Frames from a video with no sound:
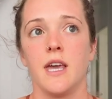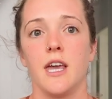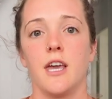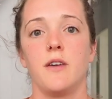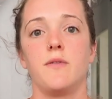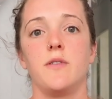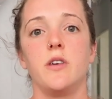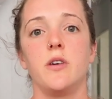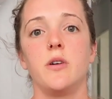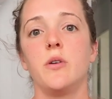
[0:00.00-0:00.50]

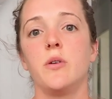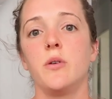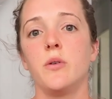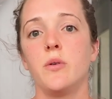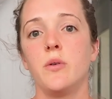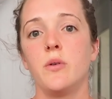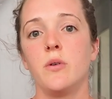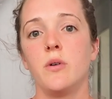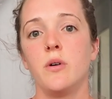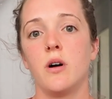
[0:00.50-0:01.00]
If
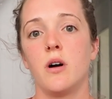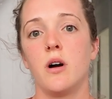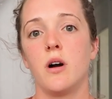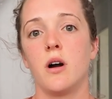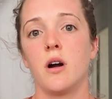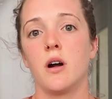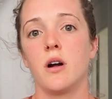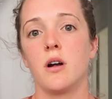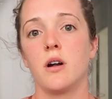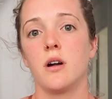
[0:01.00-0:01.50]
you
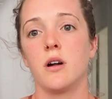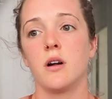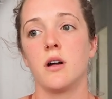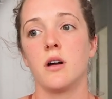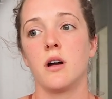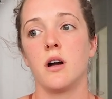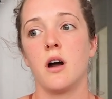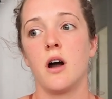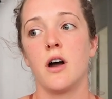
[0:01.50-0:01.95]
are